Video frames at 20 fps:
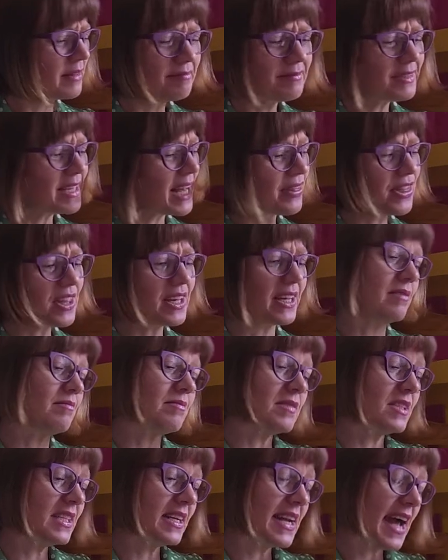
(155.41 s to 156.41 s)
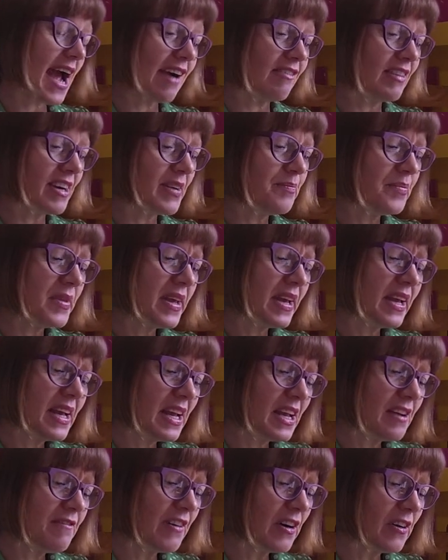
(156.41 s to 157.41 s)
Nothing, said Harry.
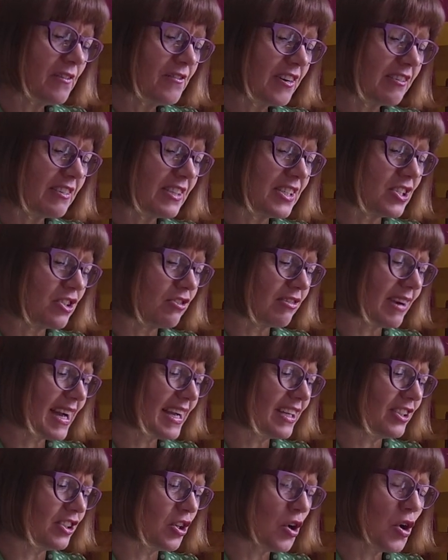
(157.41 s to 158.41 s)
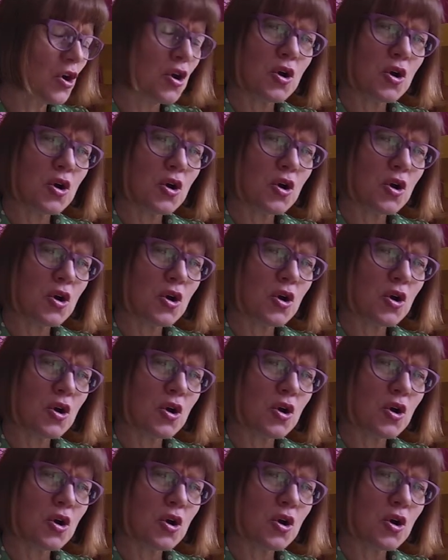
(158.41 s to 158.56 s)
He felt very strange.